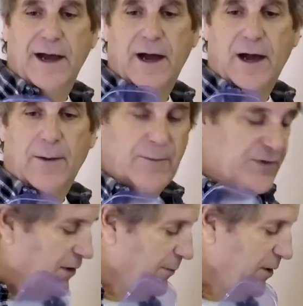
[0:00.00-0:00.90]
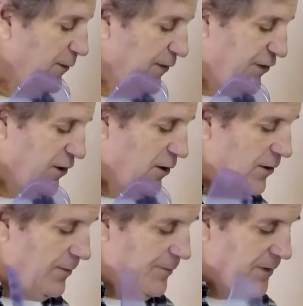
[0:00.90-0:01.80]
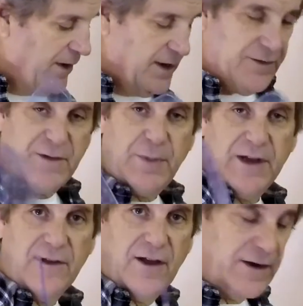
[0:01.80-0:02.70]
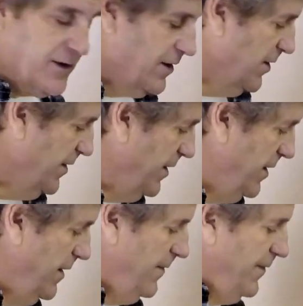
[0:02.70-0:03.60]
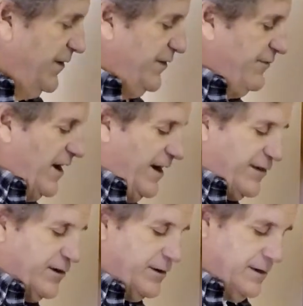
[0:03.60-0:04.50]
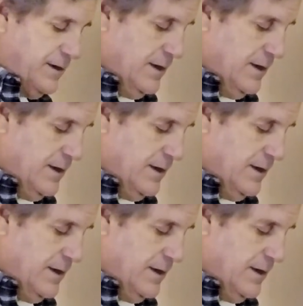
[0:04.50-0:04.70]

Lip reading: So I'm going to install this pin lock on this visor.